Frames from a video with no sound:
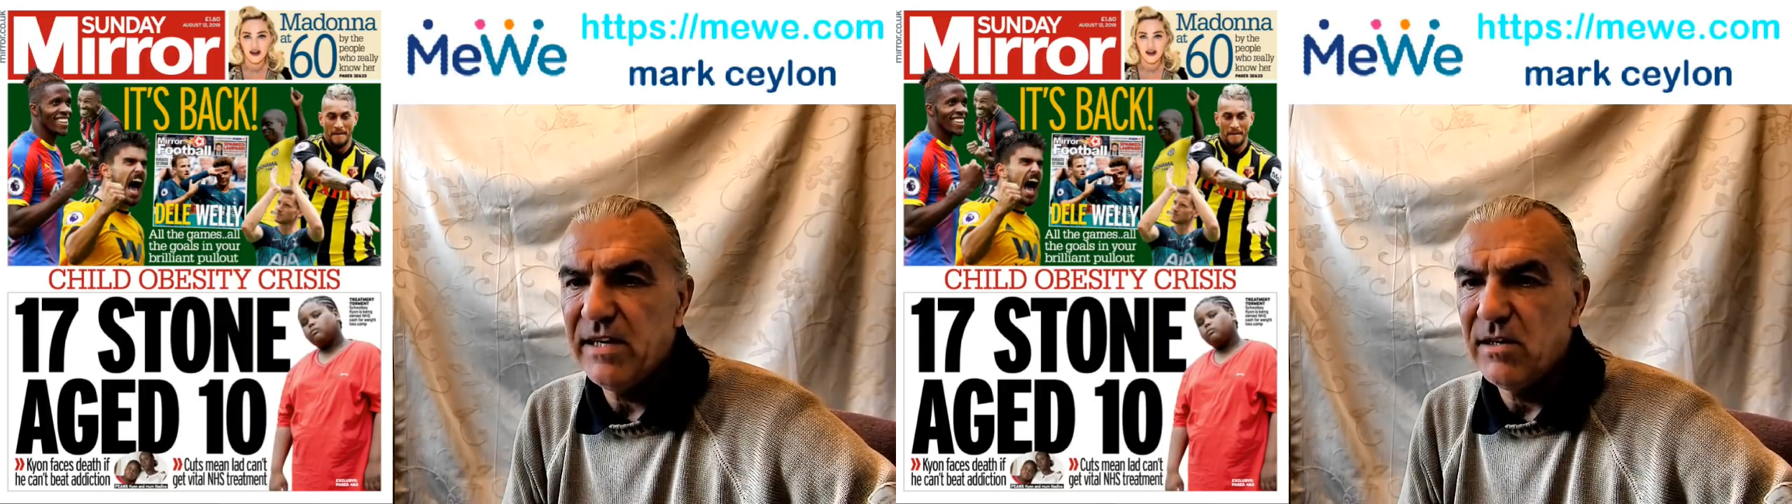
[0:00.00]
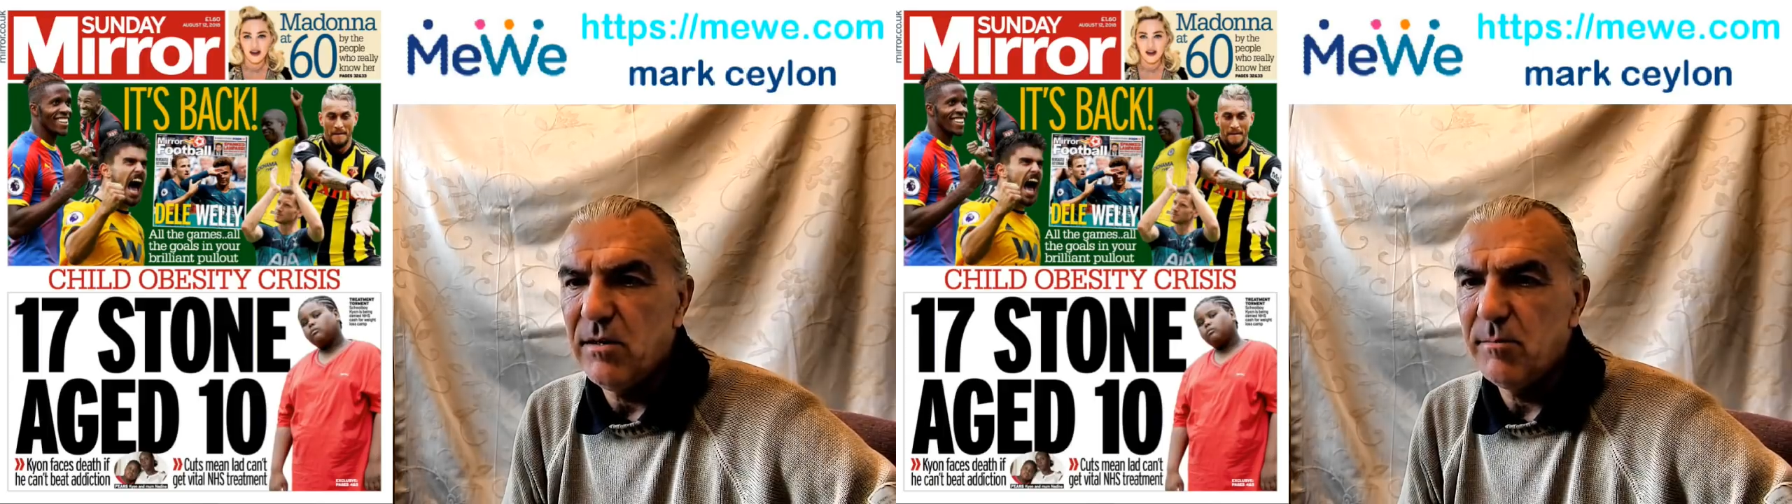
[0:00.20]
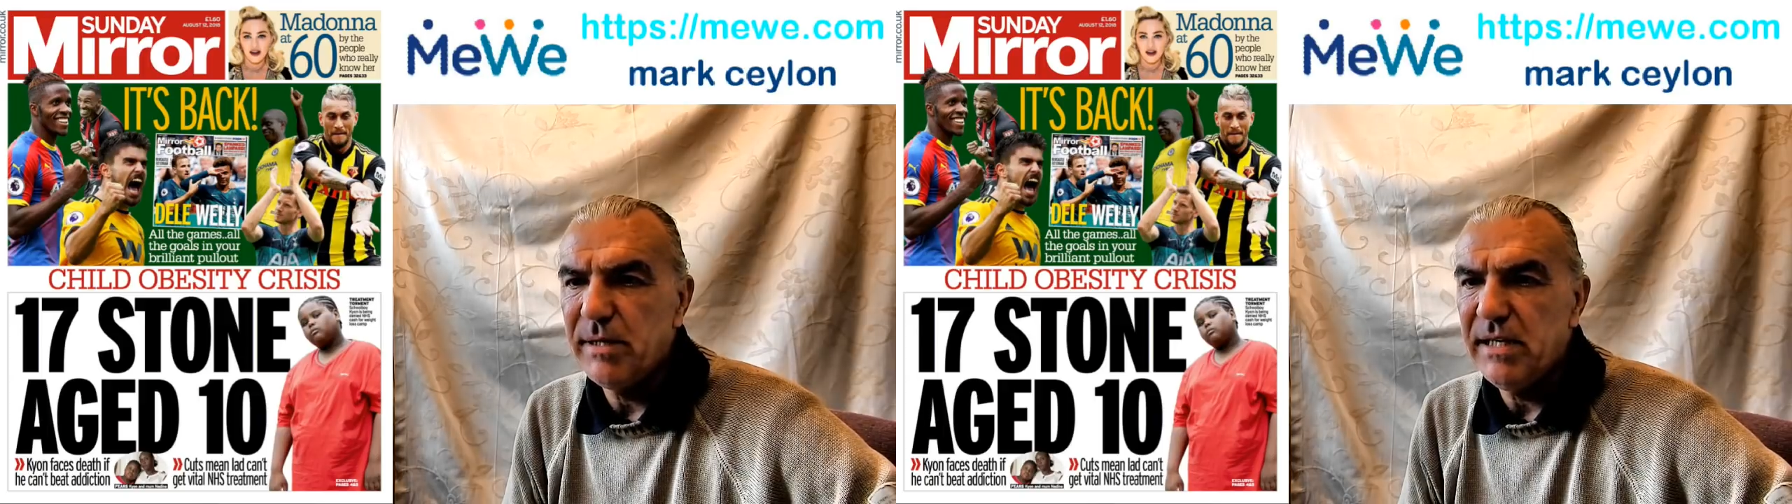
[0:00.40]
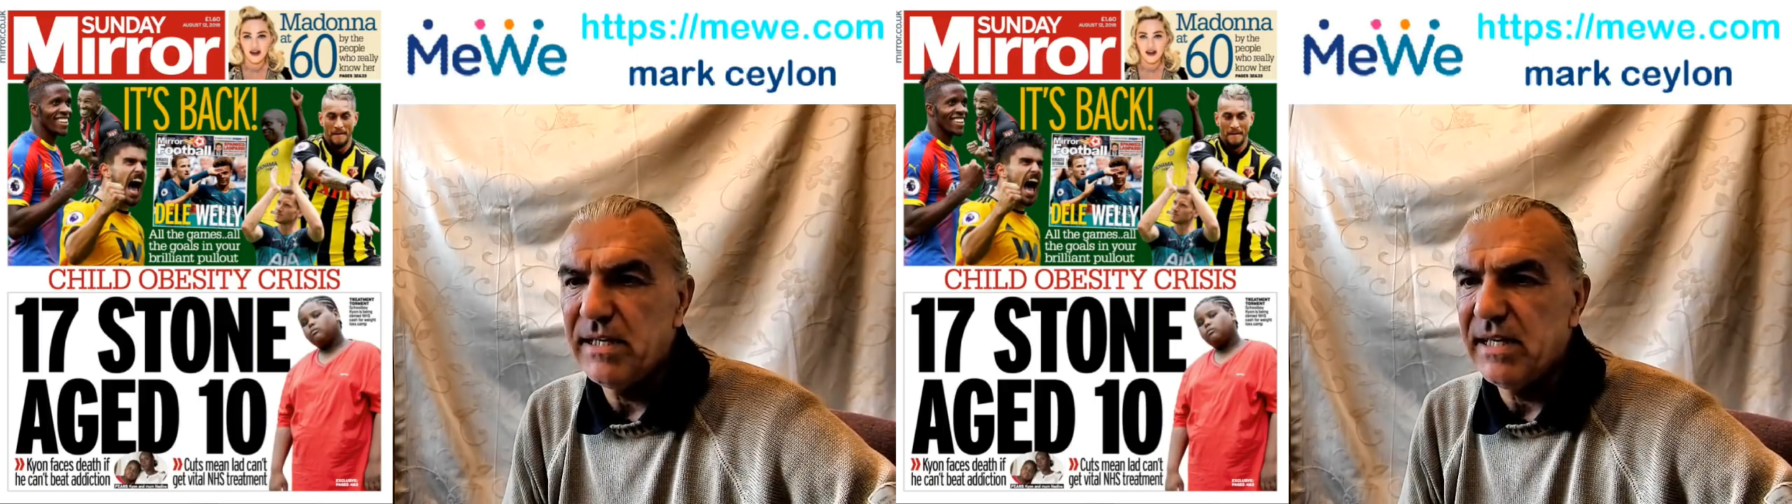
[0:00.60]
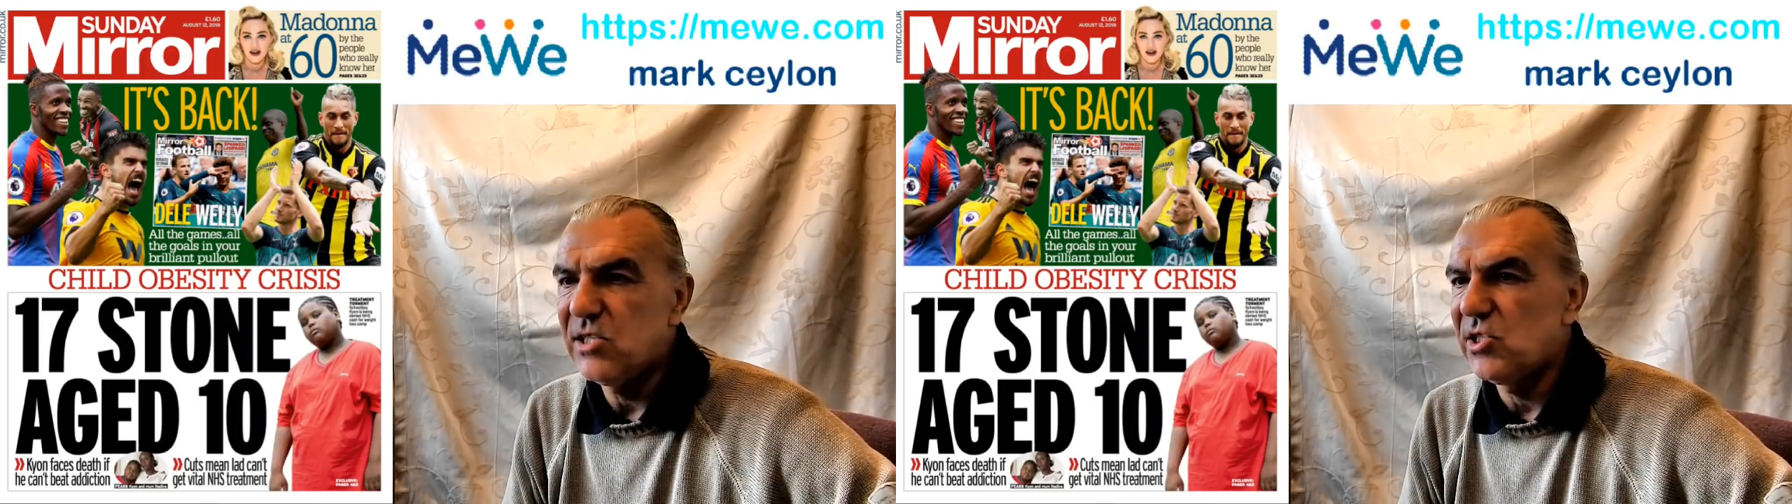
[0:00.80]
can't beat
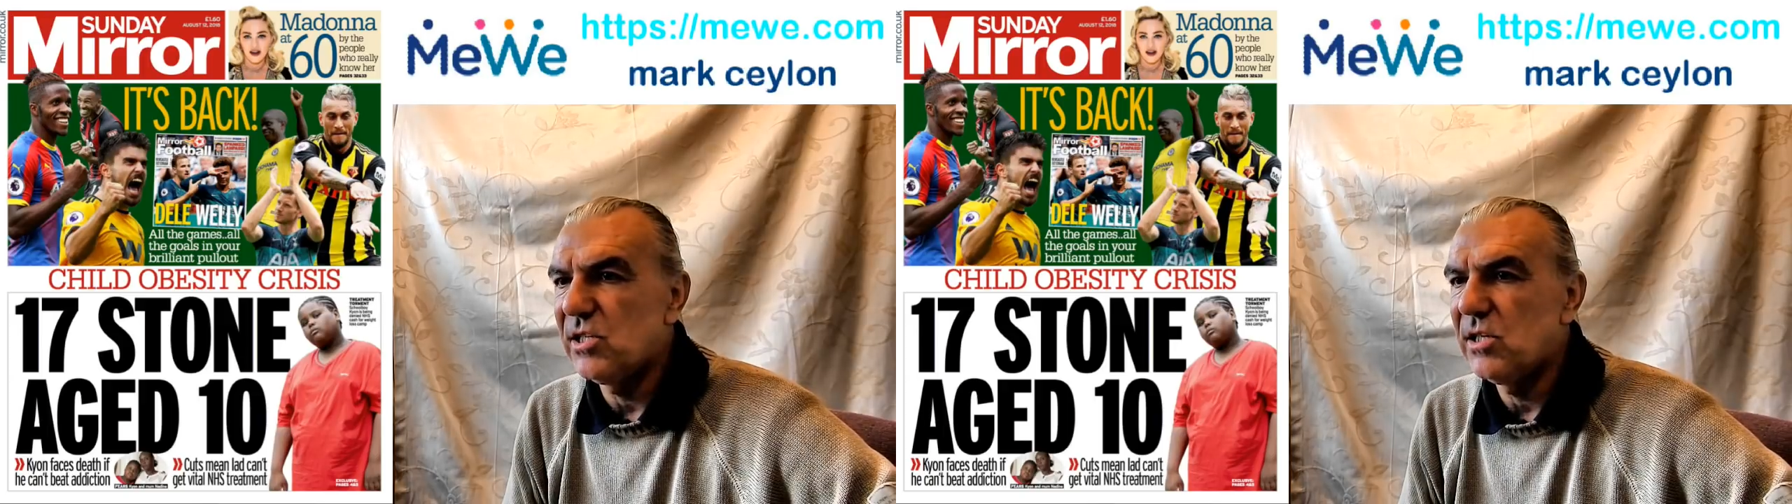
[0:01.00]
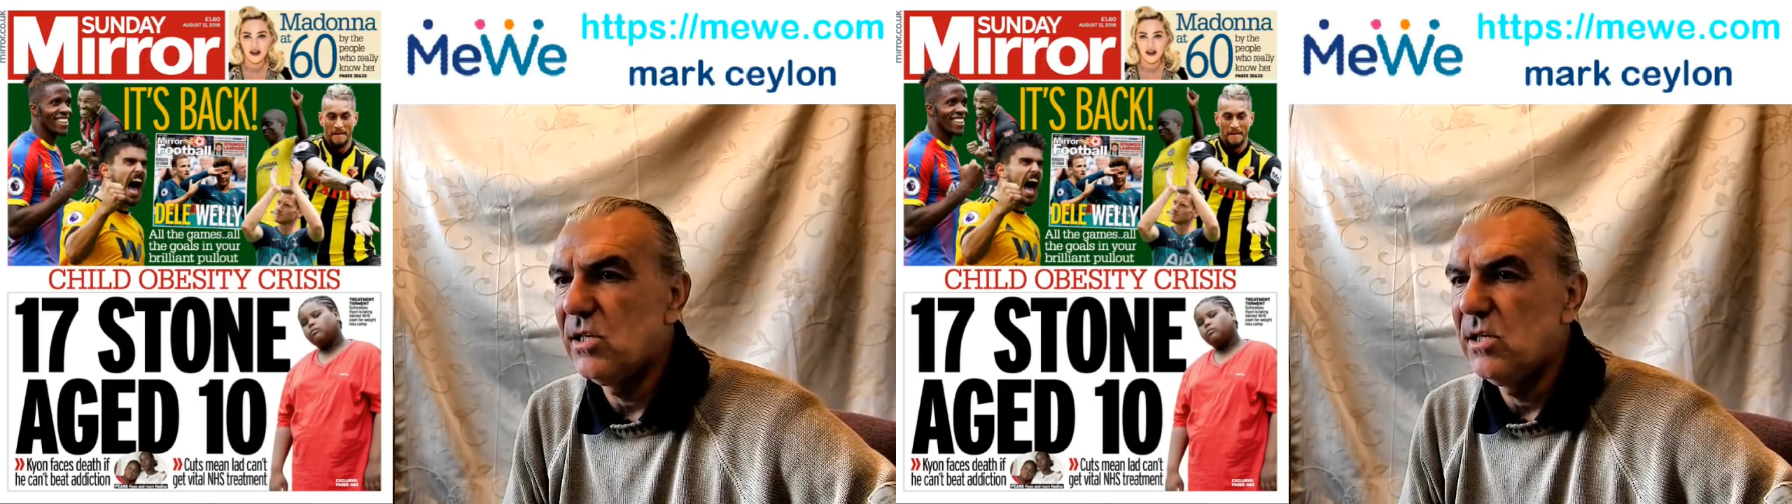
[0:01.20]
addiction.